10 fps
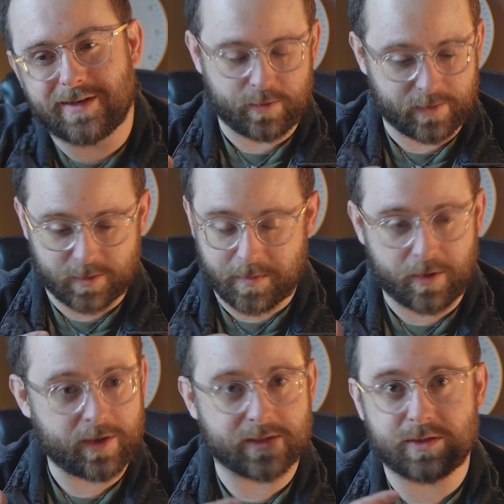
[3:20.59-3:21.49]
You've
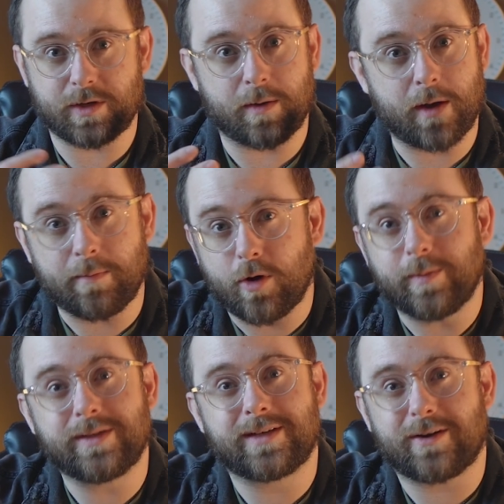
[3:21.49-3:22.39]
experienced a
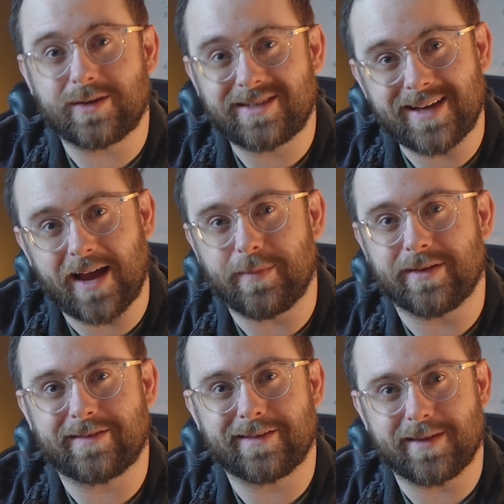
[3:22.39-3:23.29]
momentary
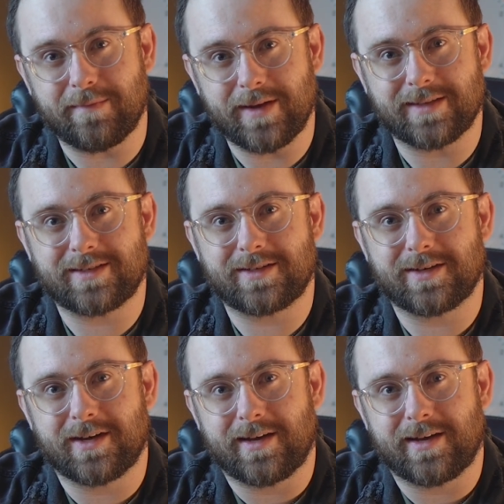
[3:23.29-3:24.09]
Sabbath in the midst